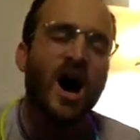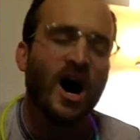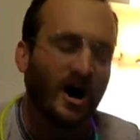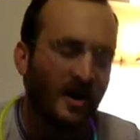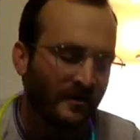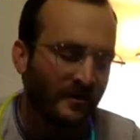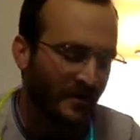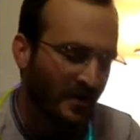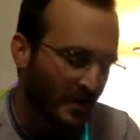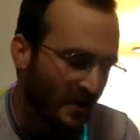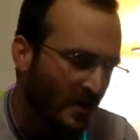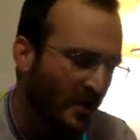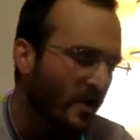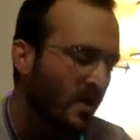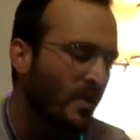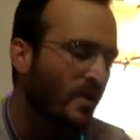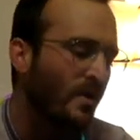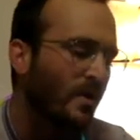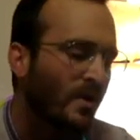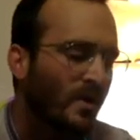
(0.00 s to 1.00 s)
of your
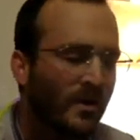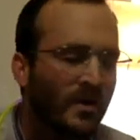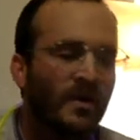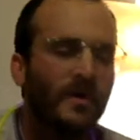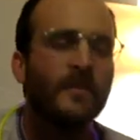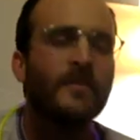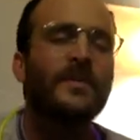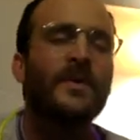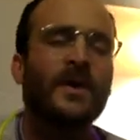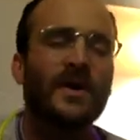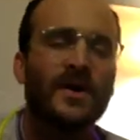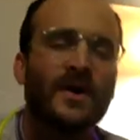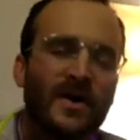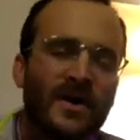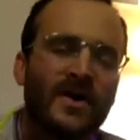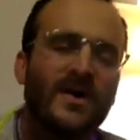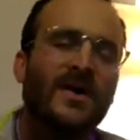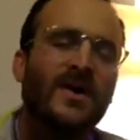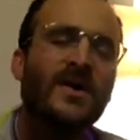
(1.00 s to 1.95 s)
bones.